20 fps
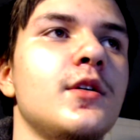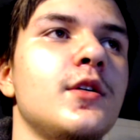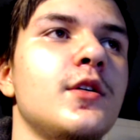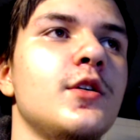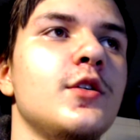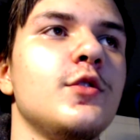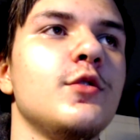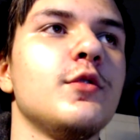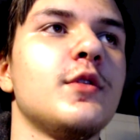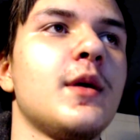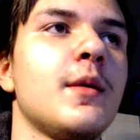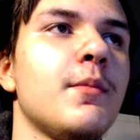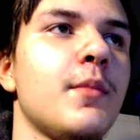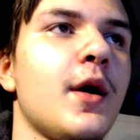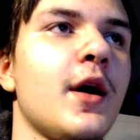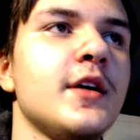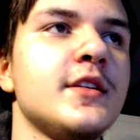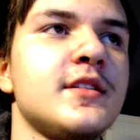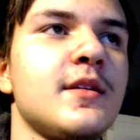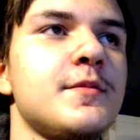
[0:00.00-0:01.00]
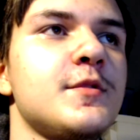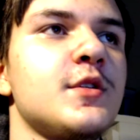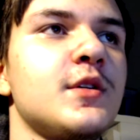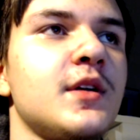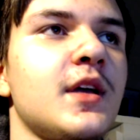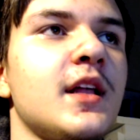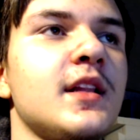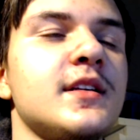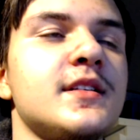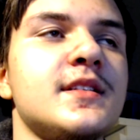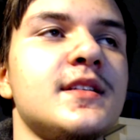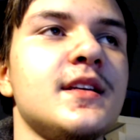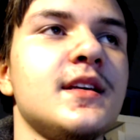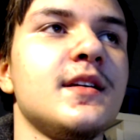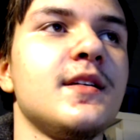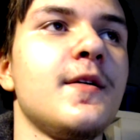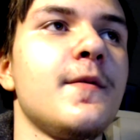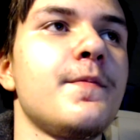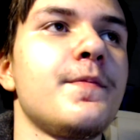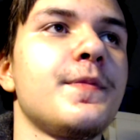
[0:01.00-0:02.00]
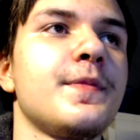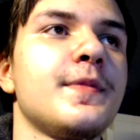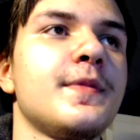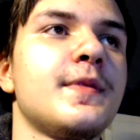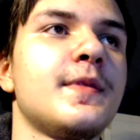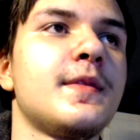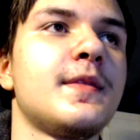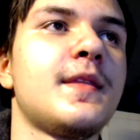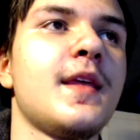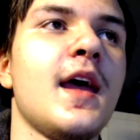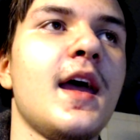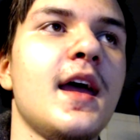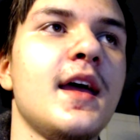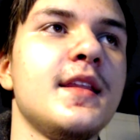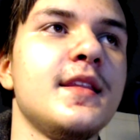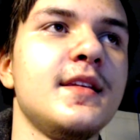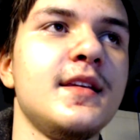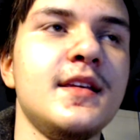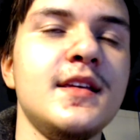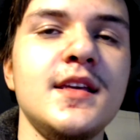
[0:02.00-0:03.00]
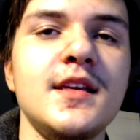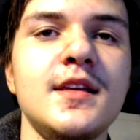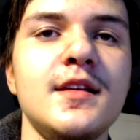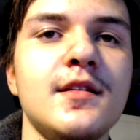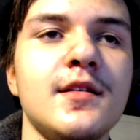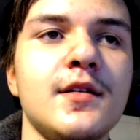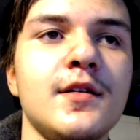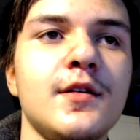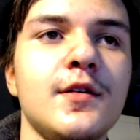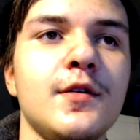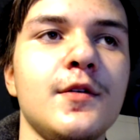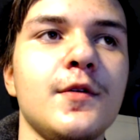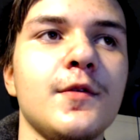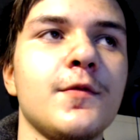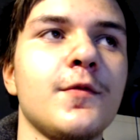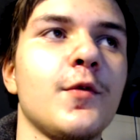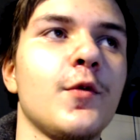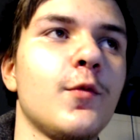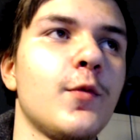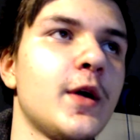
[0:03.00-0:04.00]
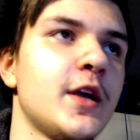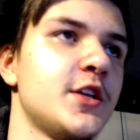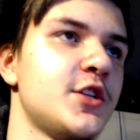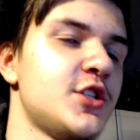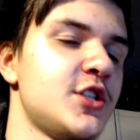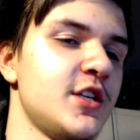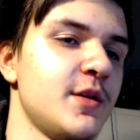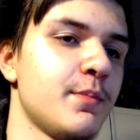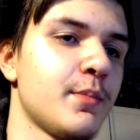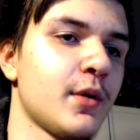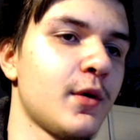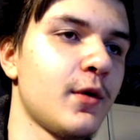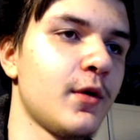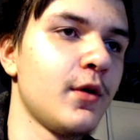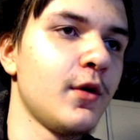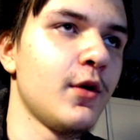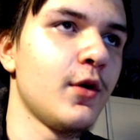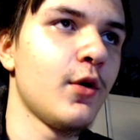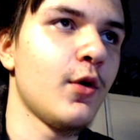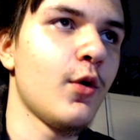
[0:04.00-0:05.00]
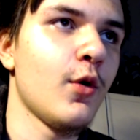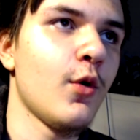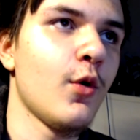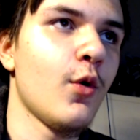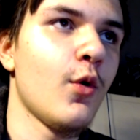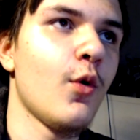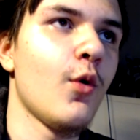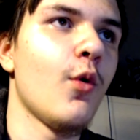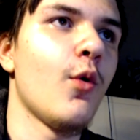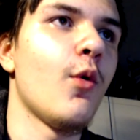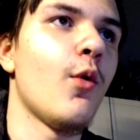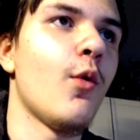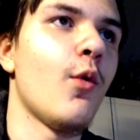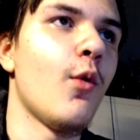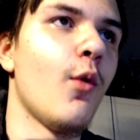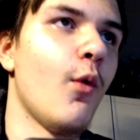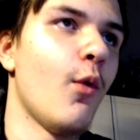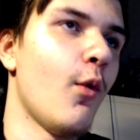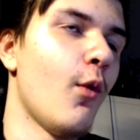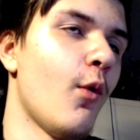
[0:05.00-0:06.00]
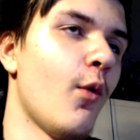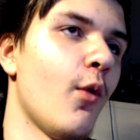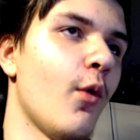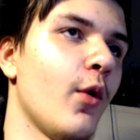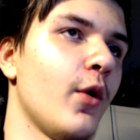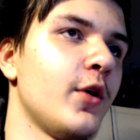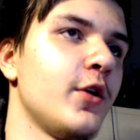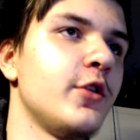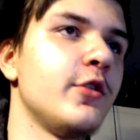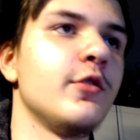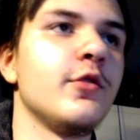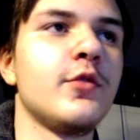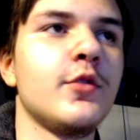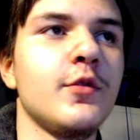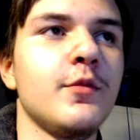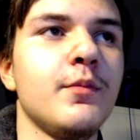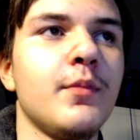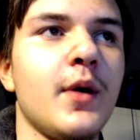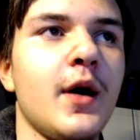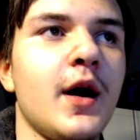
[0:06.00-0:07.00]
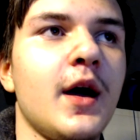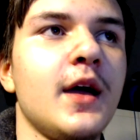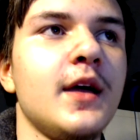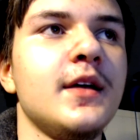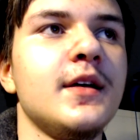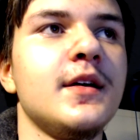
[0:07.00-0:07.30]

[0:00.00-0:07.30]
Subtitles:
you can buy Samsung Galaxy 10e for way cheaper, or you can buy